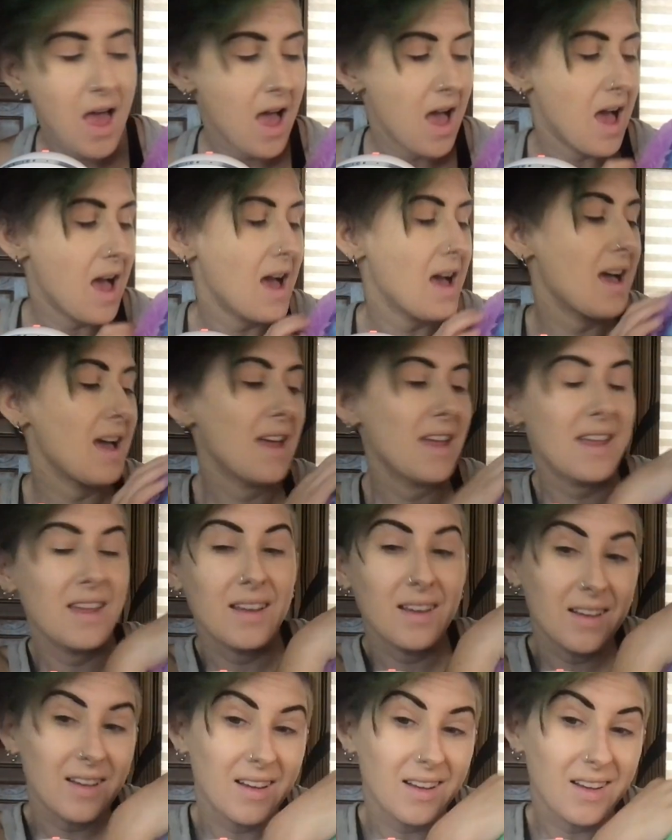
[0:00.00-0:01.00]

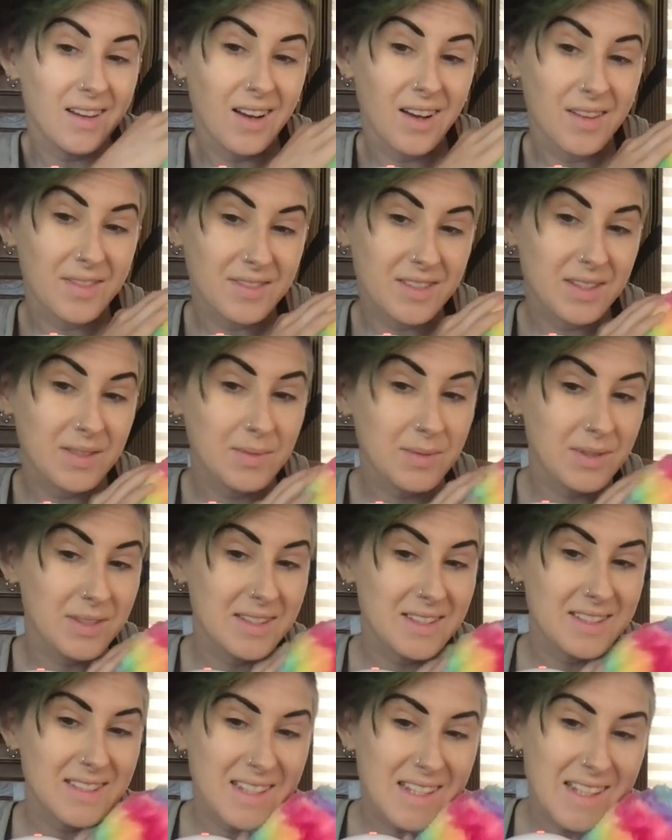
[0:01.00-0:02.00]
I often will
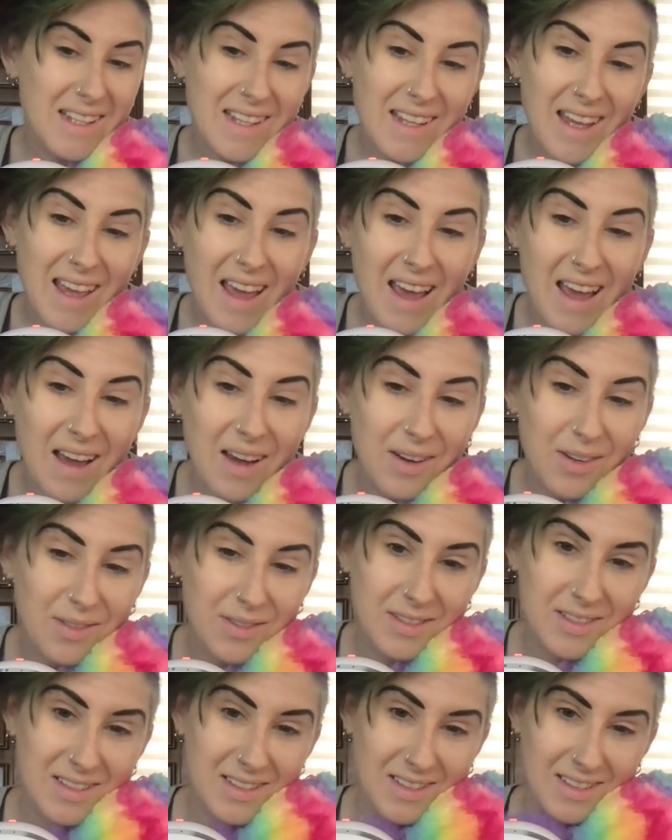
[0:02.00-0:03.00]
seek
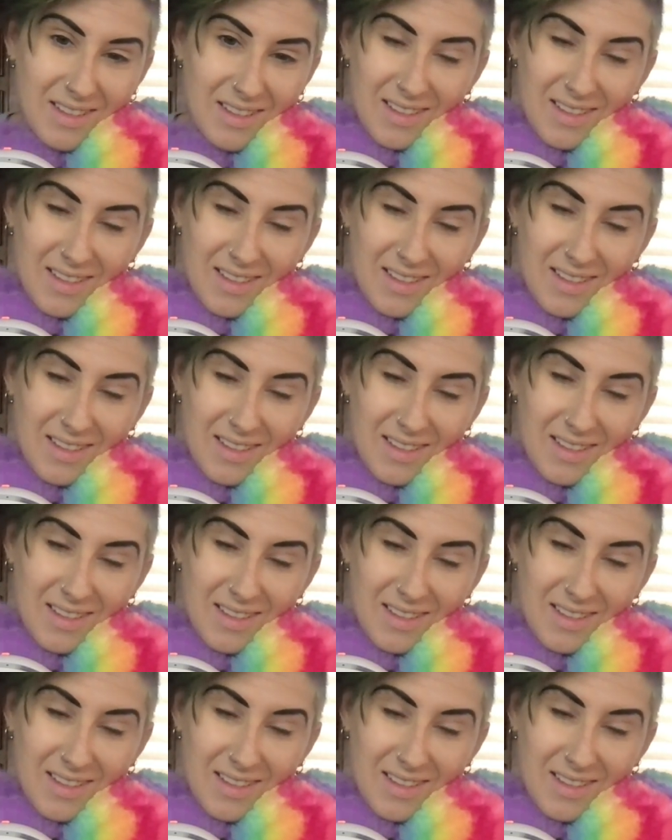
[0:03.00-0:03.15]
out